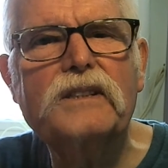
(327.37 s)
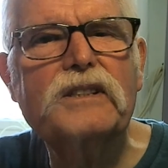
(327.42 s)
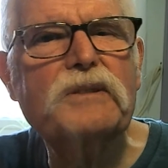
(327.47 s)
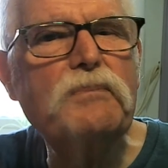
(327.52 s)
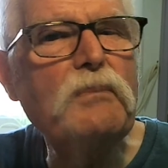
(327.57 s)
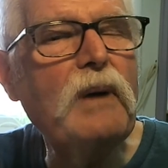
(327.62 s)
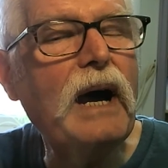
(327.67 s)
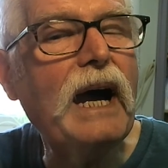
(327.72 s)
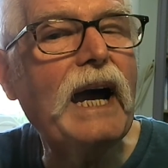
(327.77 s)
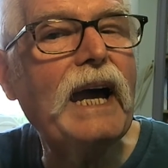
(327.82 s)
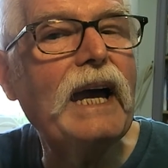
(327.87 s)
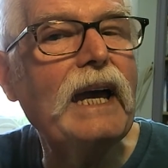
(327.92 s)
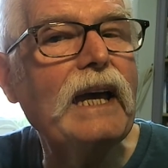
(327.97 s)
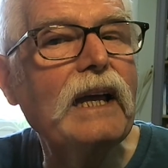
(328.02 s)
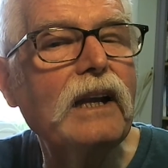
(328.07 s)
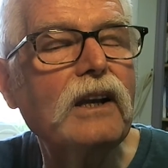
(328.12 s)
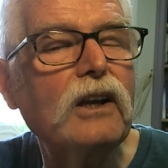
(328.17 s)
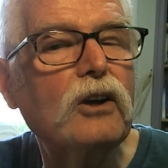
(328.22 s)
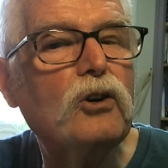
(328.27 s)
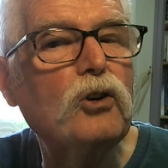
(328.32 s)

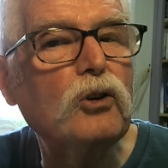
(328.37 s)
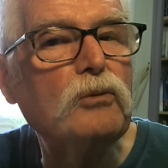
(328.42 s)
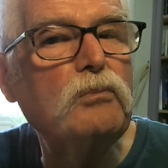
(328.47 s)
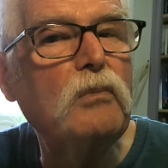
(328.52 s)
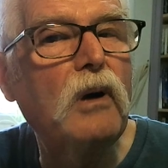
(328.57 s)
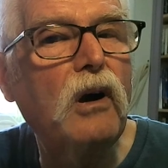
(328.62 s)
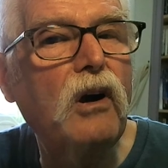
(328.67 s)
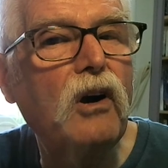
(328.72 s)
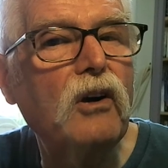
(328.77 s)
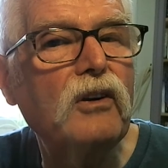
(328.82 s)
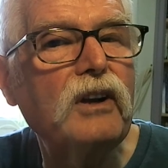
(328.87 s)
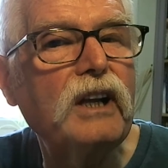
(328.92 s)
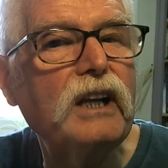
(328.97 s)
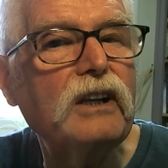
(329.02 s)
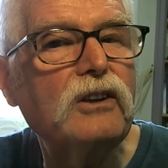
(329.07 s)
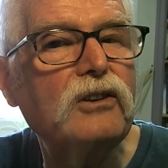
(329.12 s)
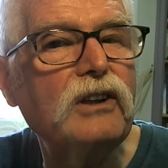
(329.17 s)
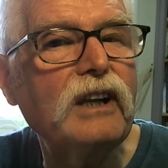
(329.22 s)
smile, a good morning,